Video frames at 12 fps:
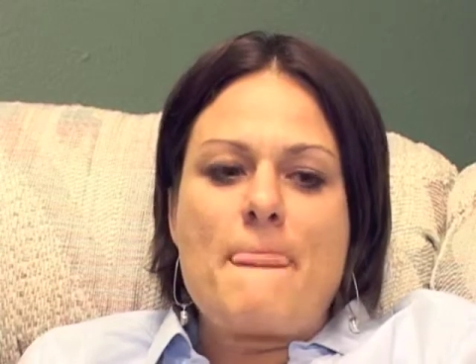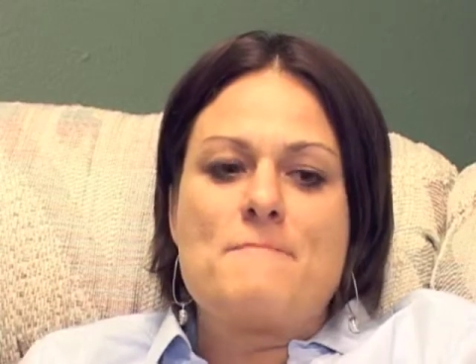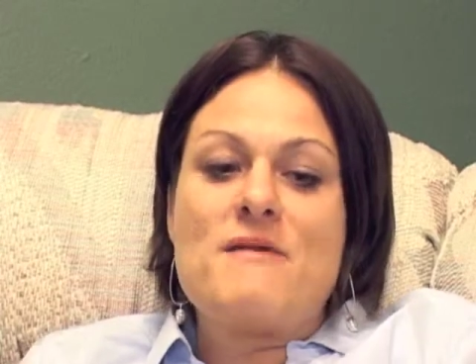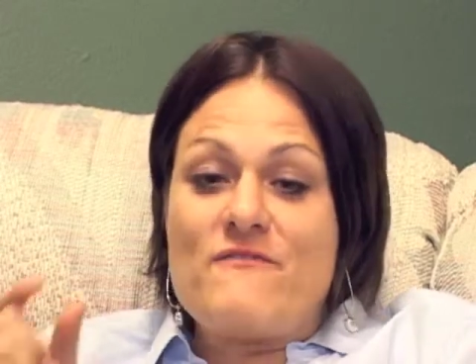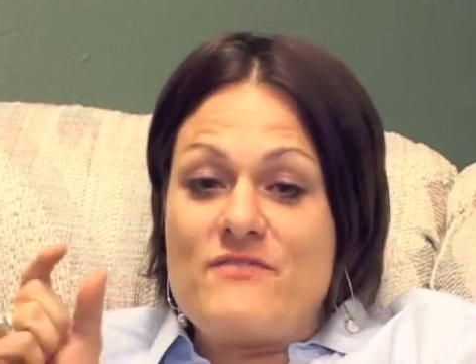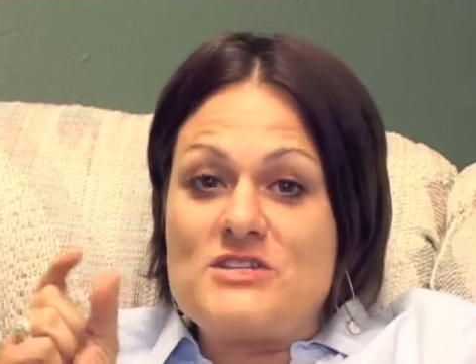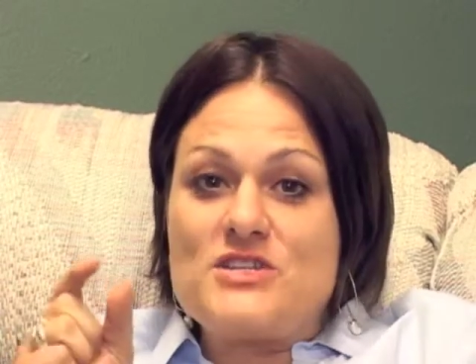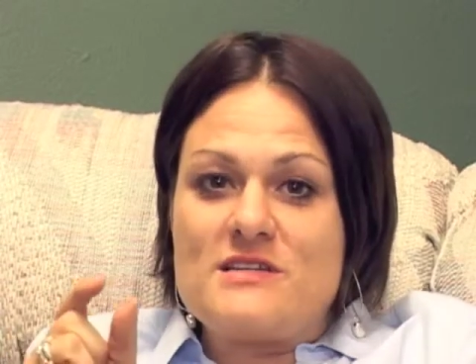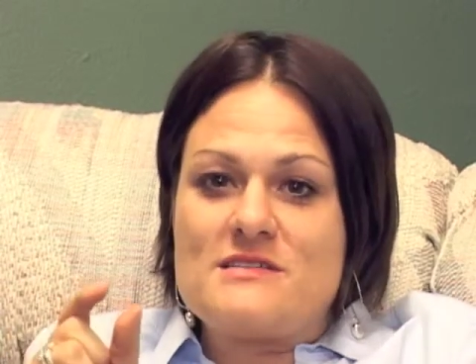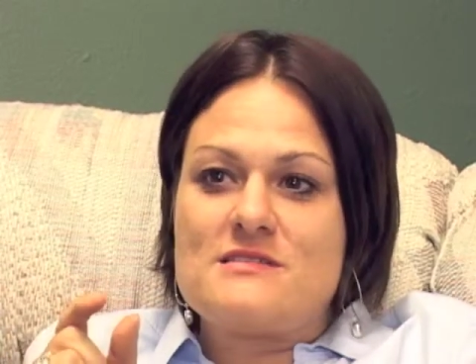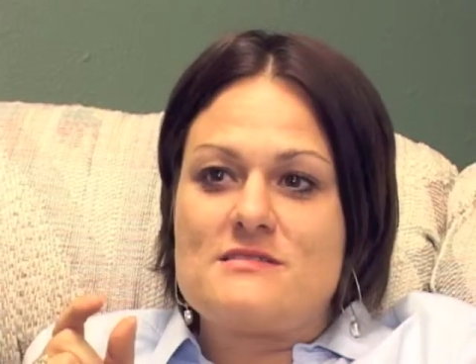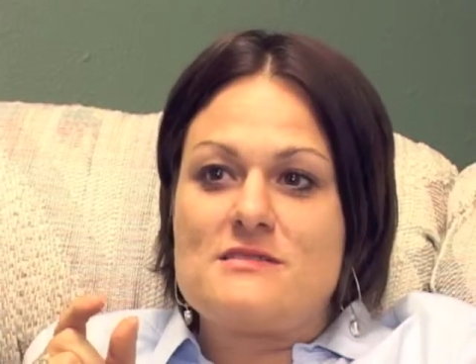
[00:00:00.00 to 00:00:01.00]
my vision
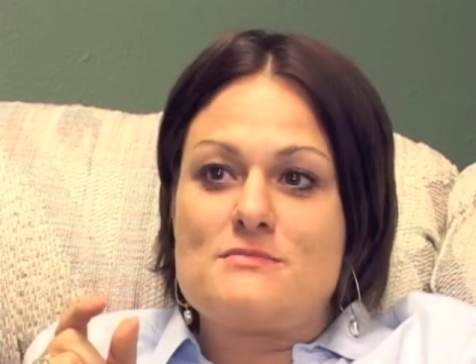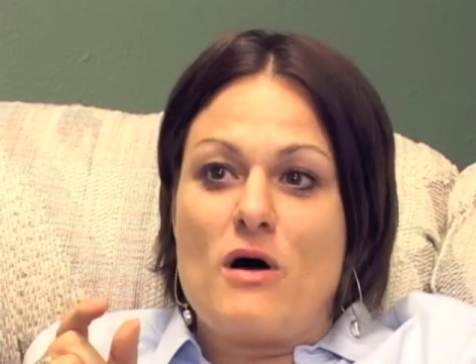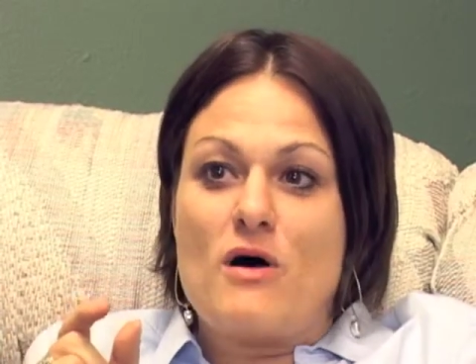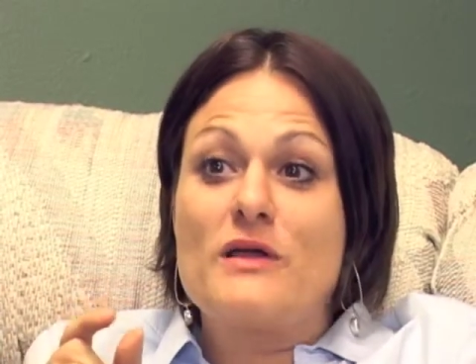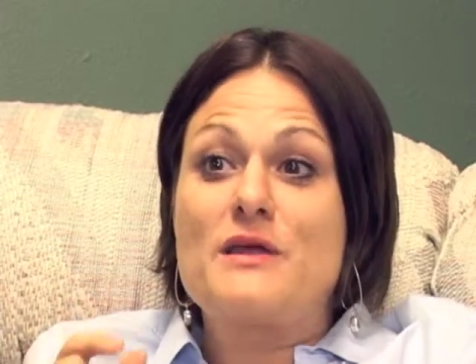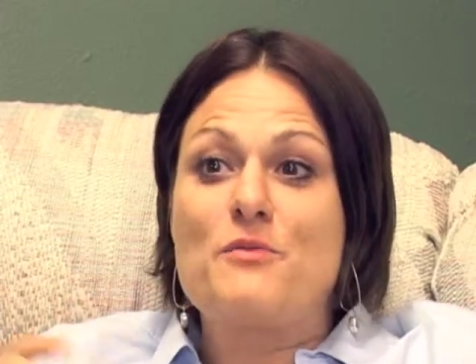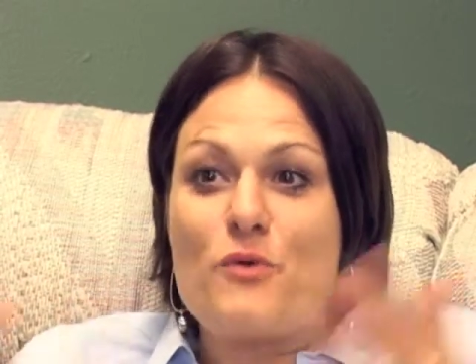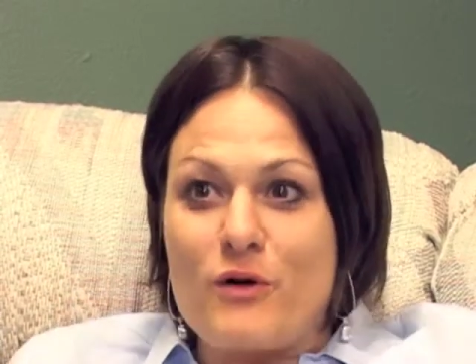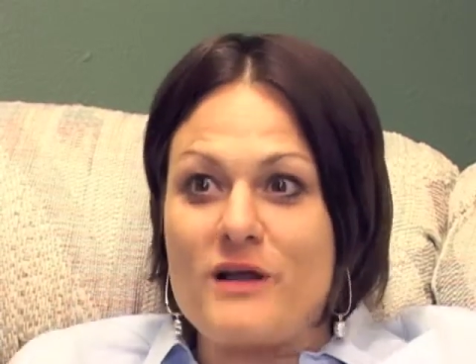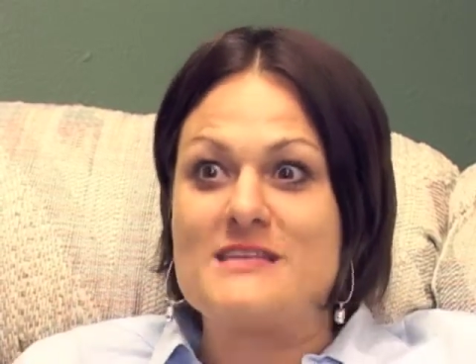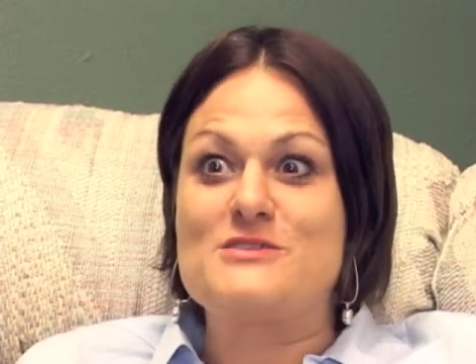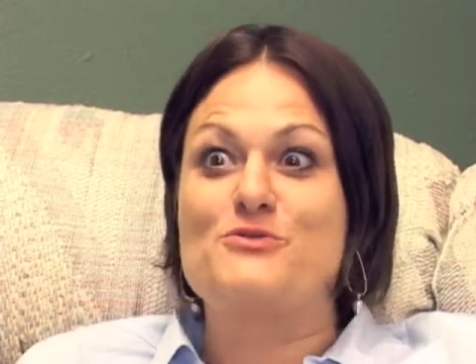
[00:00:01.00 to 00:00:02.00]
isn't small
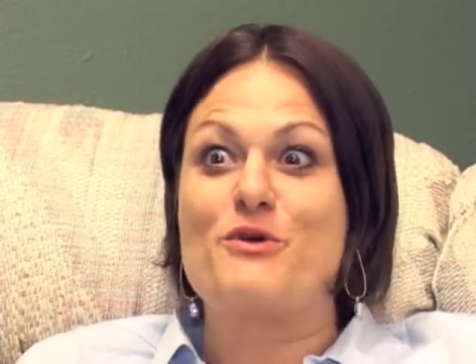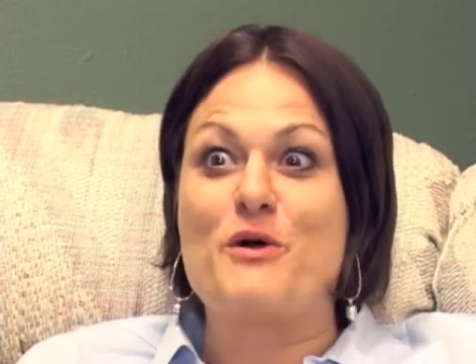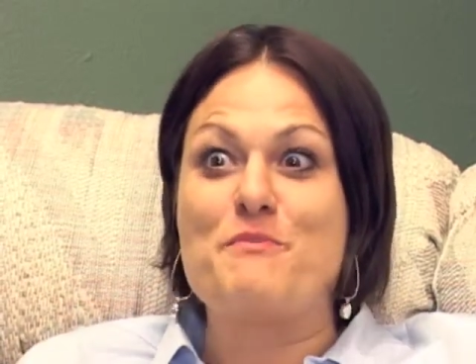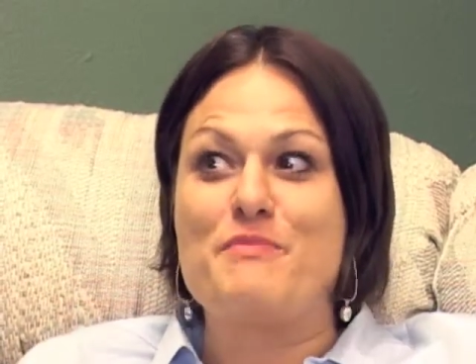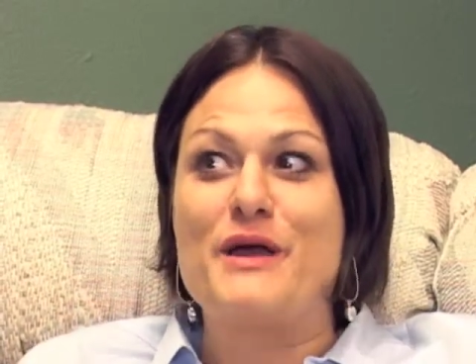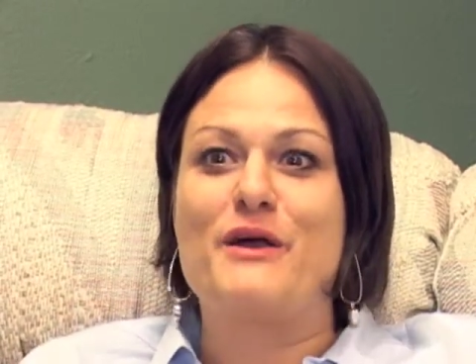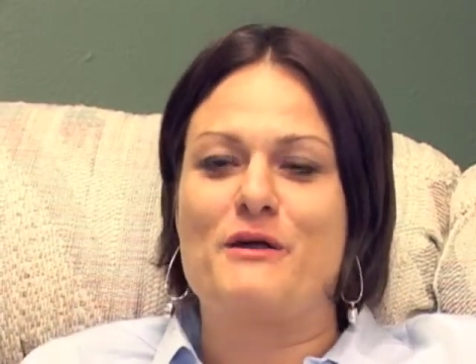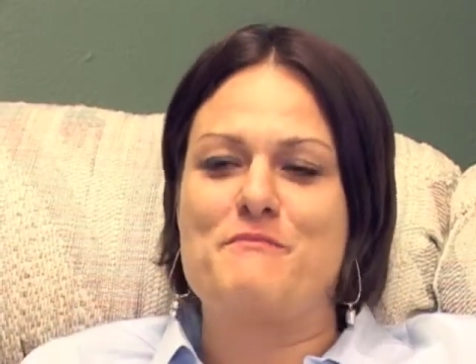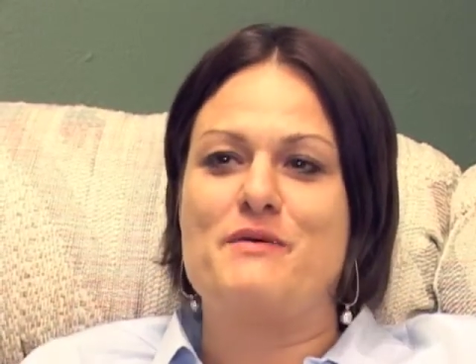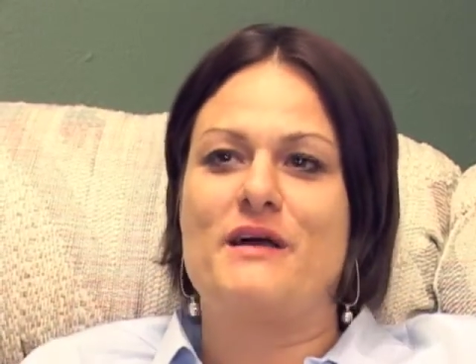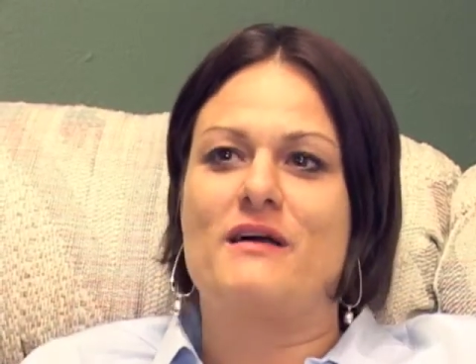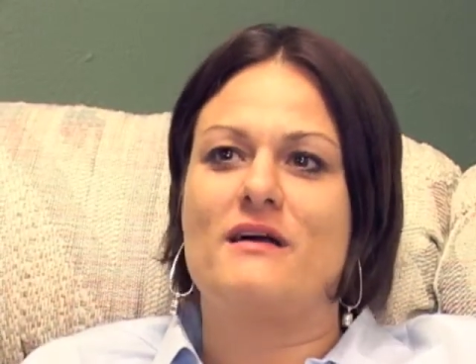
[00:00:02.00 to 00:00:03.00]
anymore, it's growing bigger
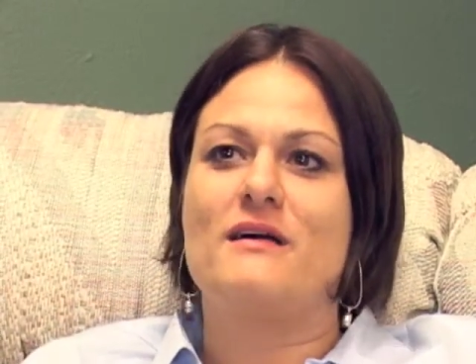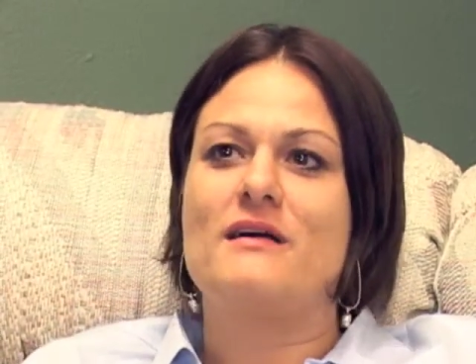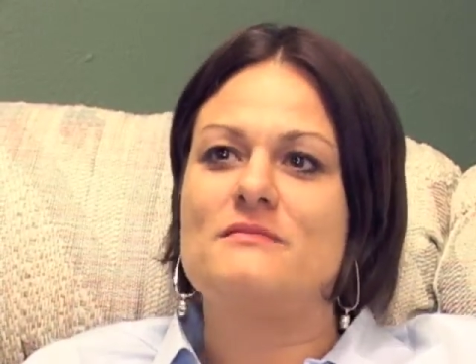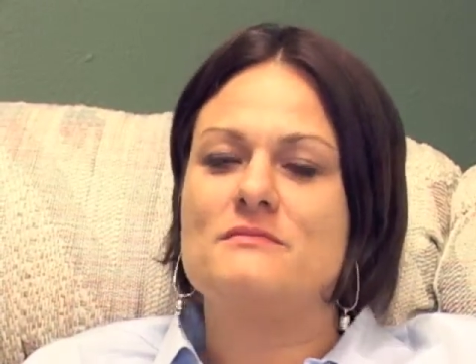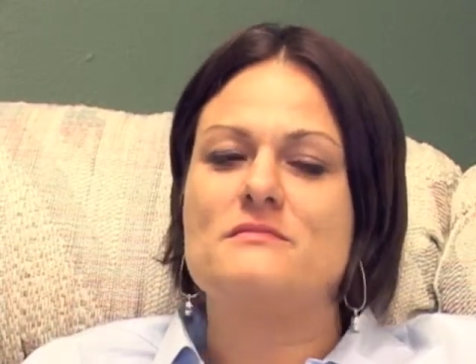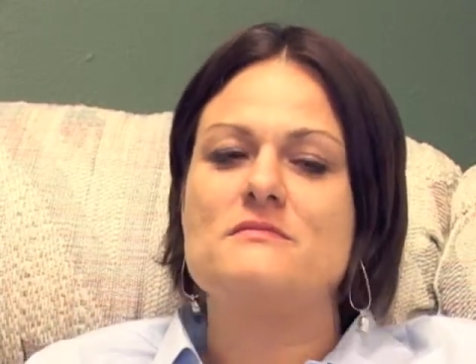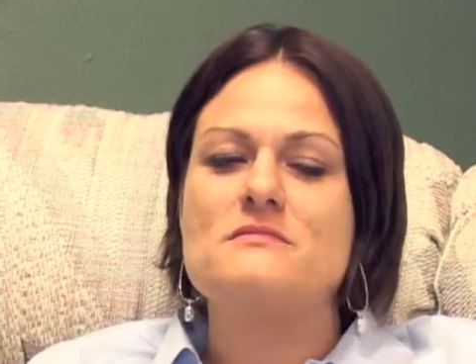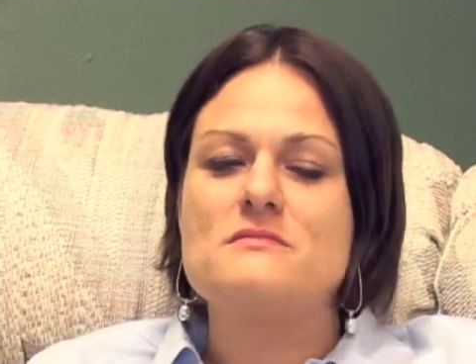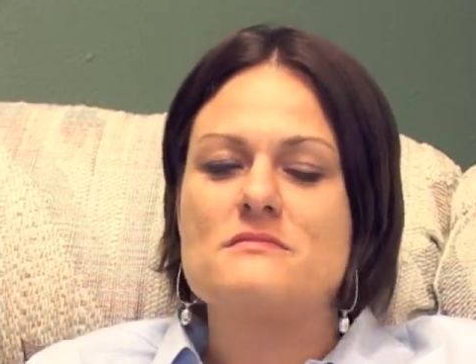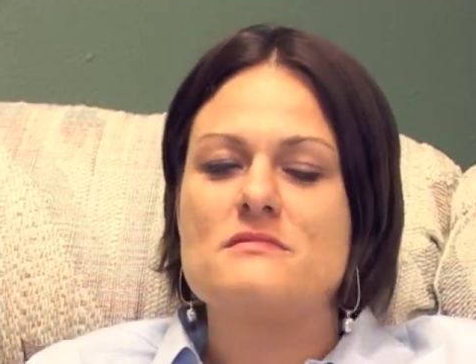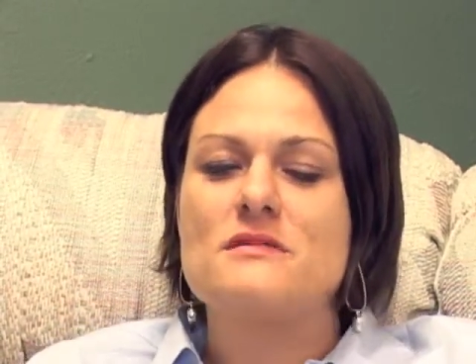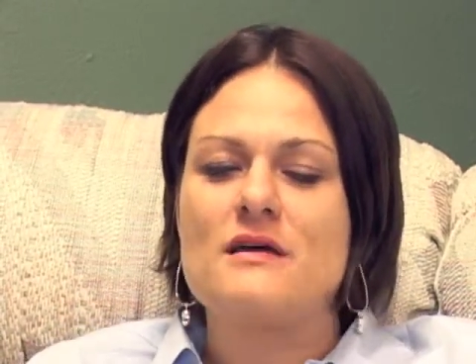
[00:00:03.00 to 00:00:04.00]
and bigger,
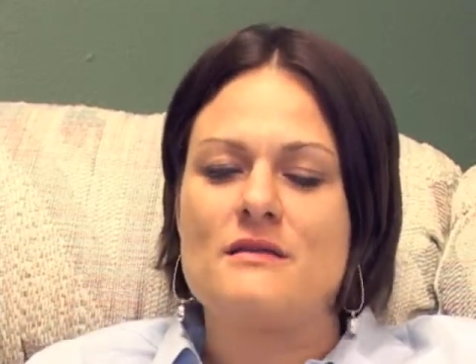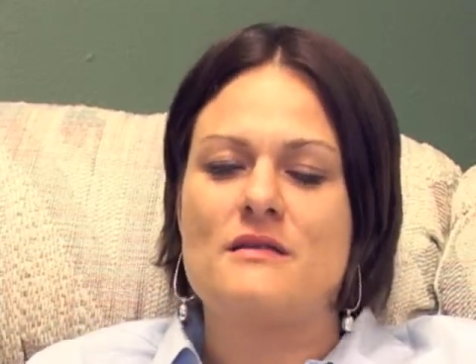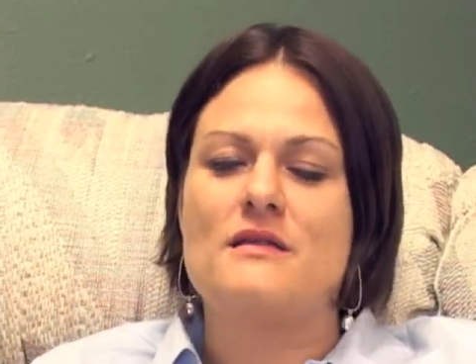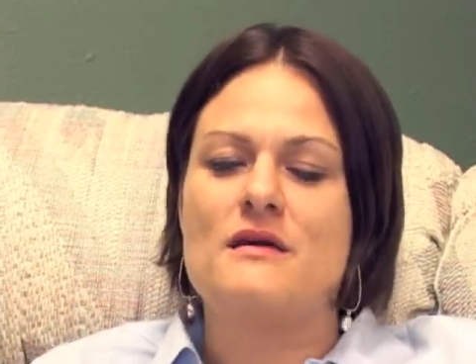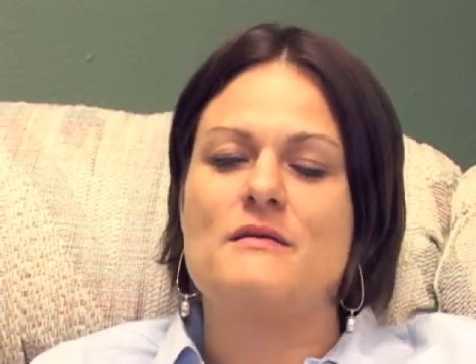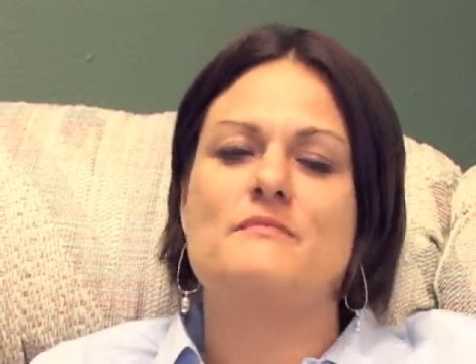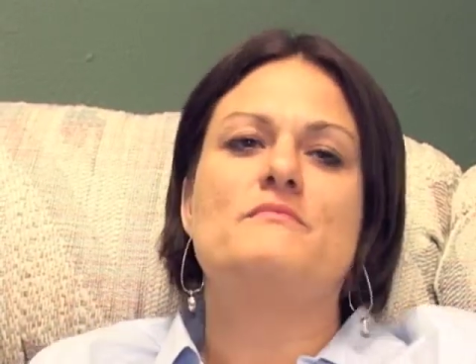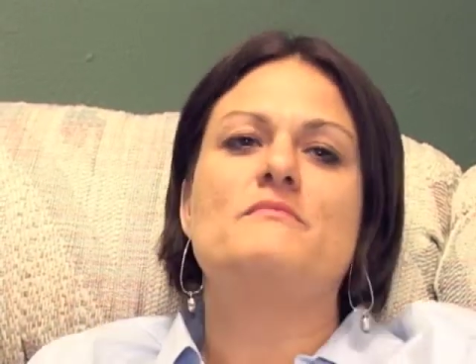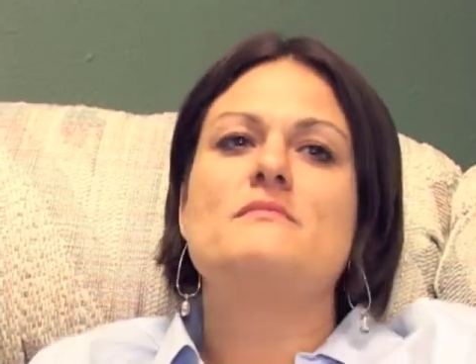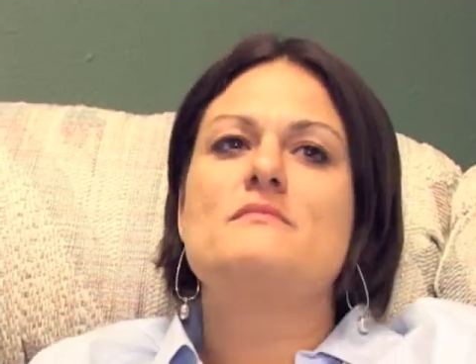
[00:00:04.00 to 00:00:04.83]
and